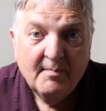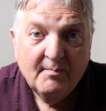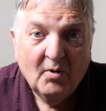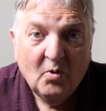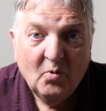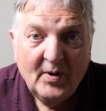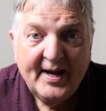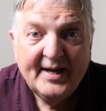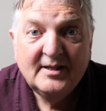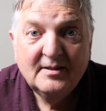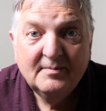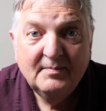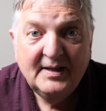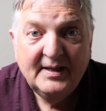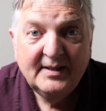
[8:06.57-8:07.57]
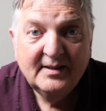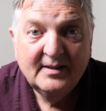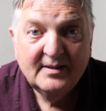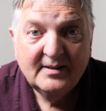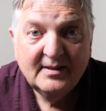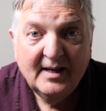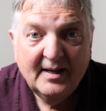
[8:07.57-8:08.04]
More weight
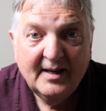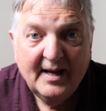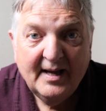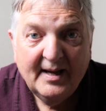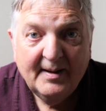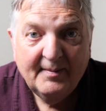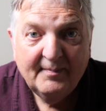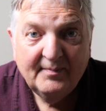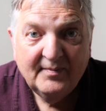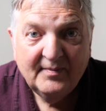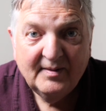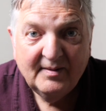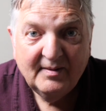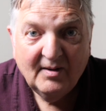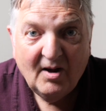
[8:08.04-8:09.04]
means um,